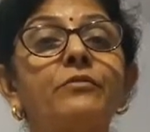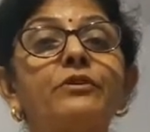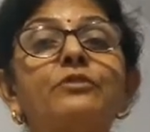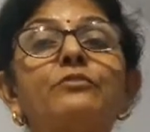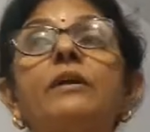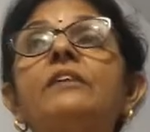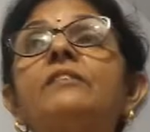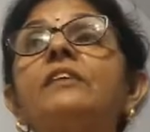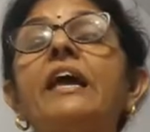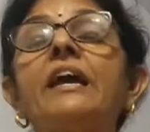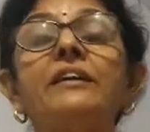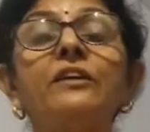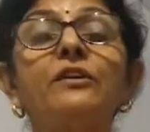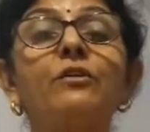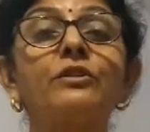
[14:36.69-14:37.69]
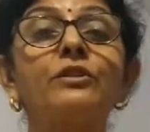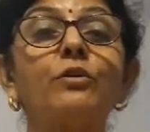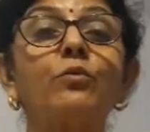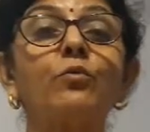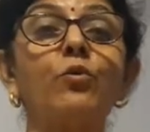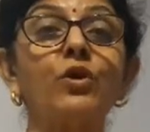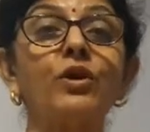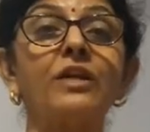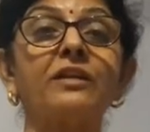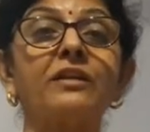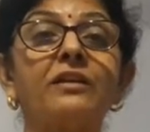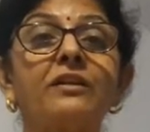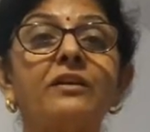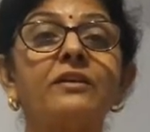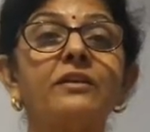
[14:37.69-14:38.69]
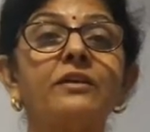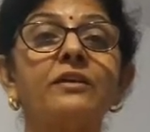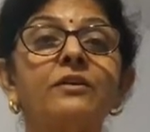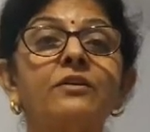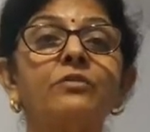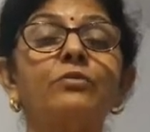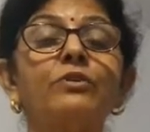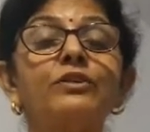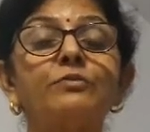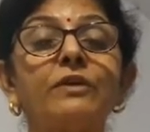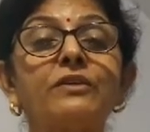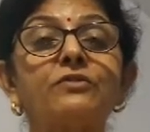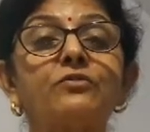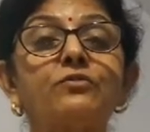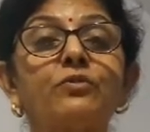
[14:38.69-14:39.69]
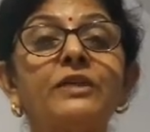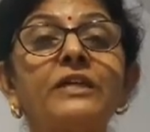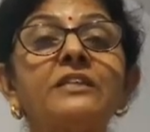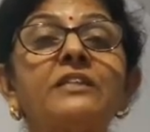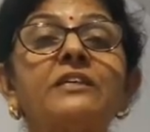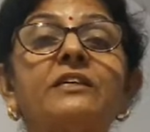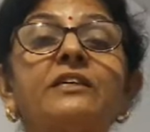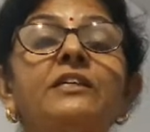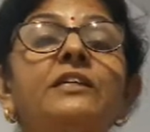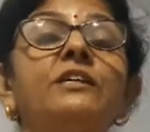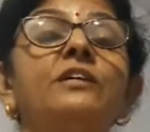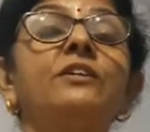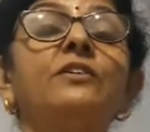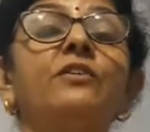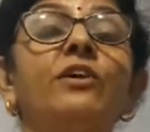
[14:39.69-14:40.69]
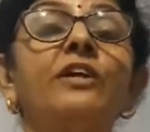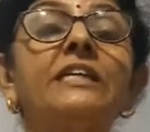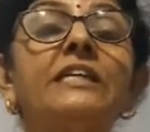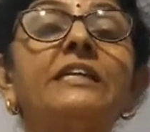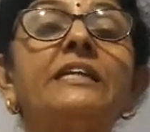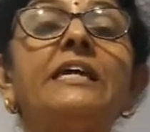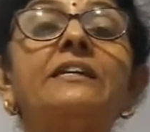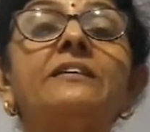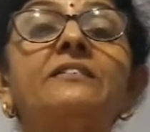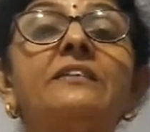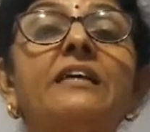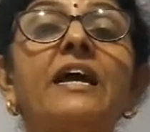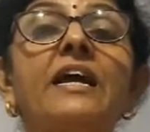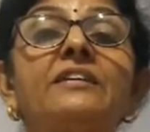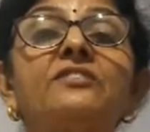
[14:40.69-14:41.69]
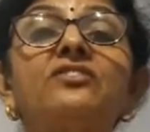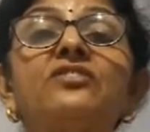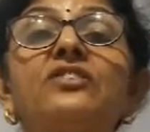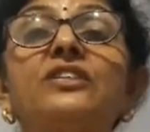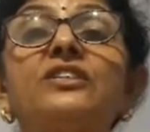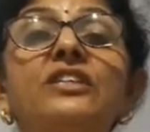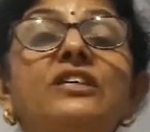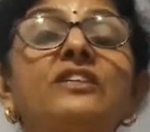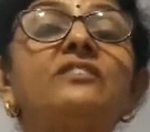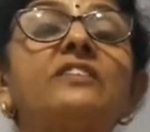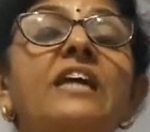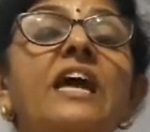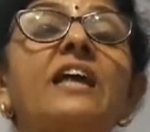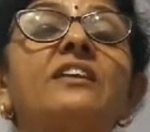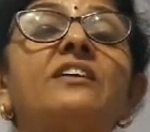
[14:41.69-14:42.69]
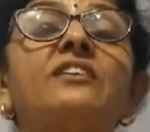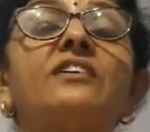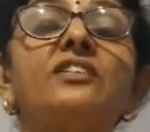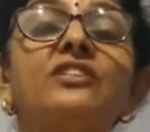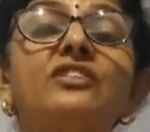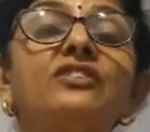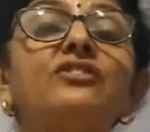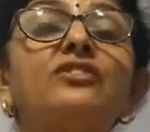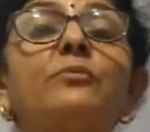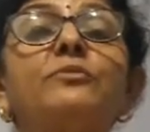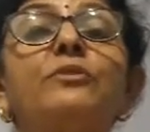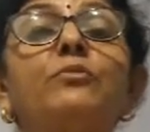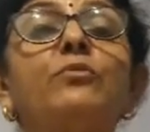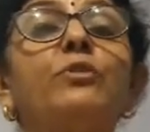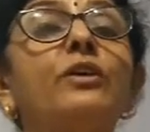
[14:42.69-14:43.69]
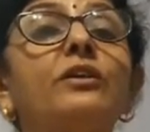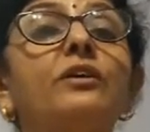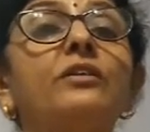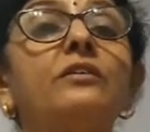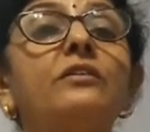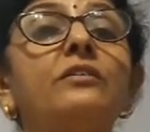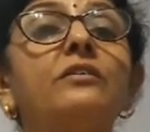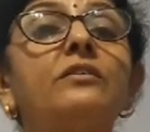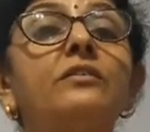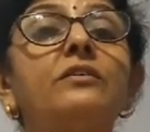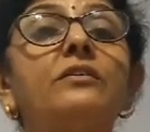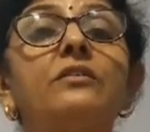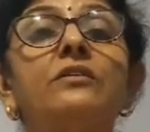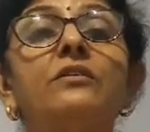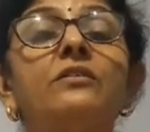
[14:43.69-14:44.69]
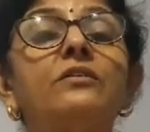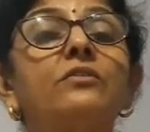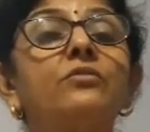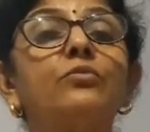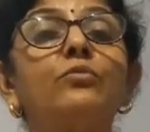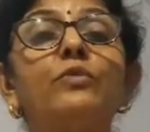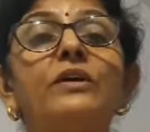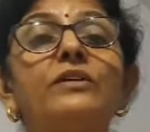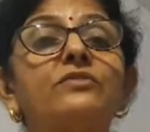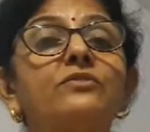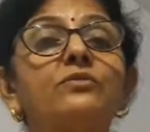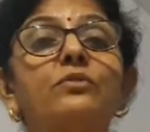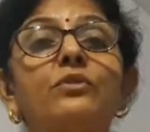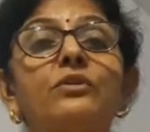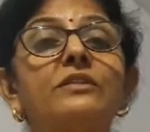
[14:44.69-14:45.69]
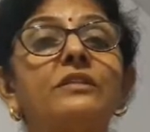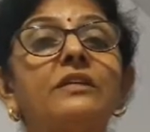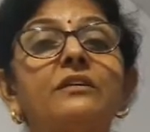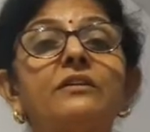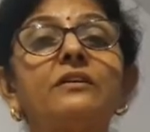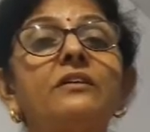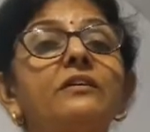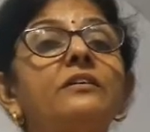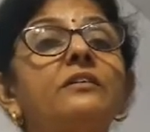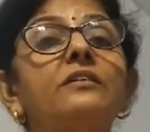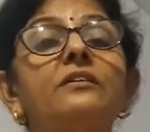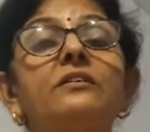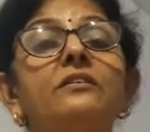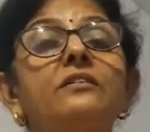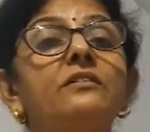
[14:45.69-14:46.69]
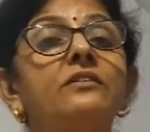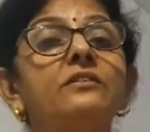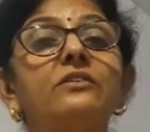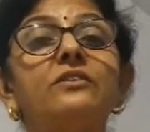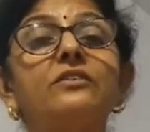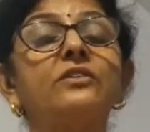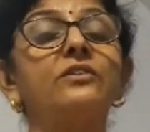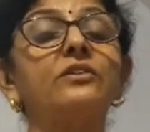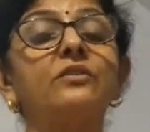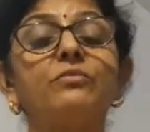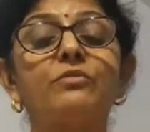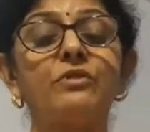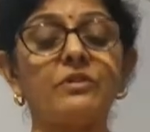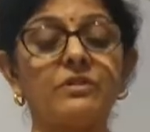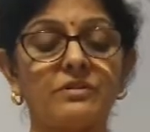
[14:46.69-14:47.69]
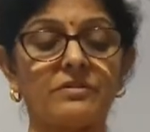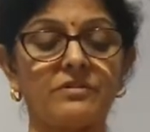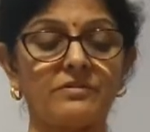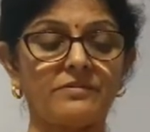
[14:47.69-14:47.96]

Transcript: which was hanging on the wall, which was showing the continents and cities and countries of the world, was not their real world.